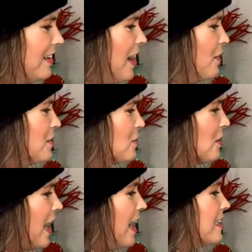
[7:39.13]
I was. Tr-
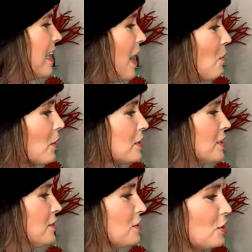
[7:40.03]
I did. I worked
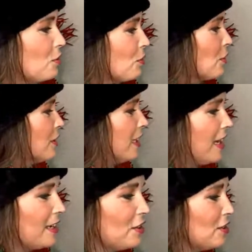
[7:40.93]
until two thirty.
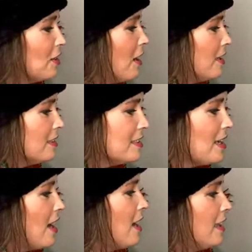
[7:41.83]
I could not
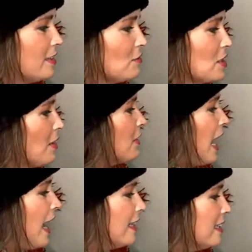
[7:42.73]
stop. Like there's stuff
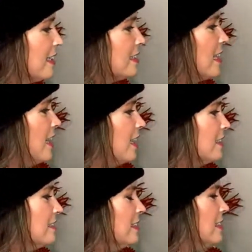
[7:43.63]
that had to get
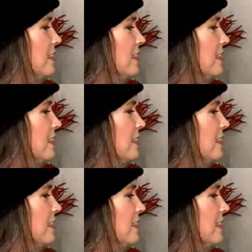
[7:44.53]
done